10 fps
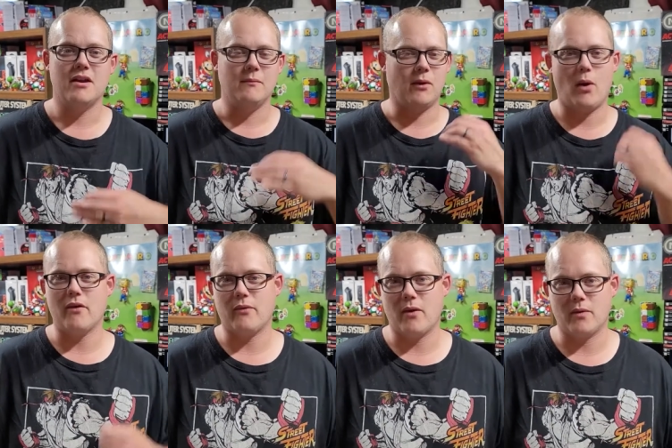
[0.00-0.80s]
My
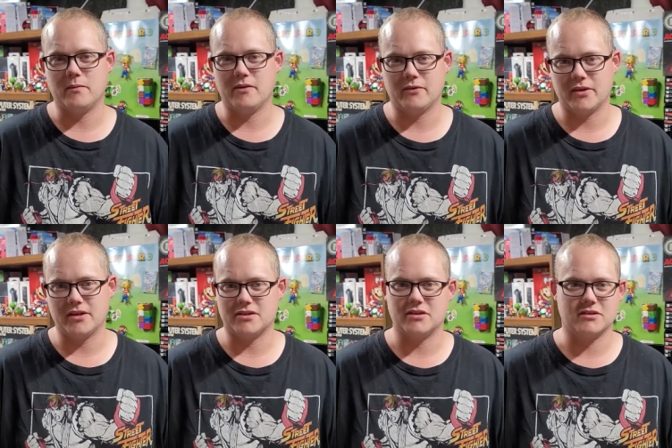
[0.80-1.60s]
wife went with me for
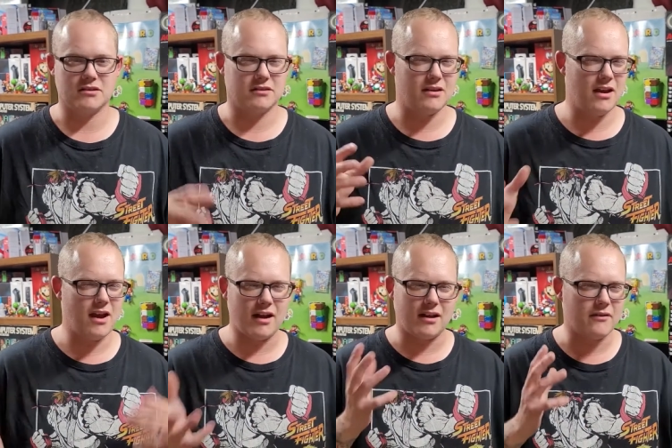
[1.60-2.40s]
this because they
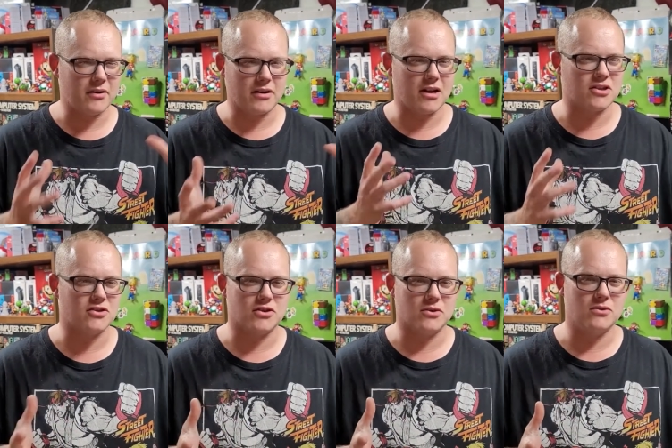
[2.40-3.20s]
kind of have a connection
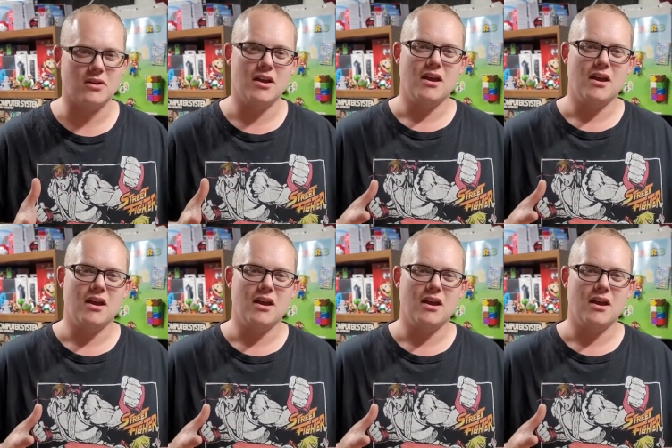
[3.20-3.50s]
too.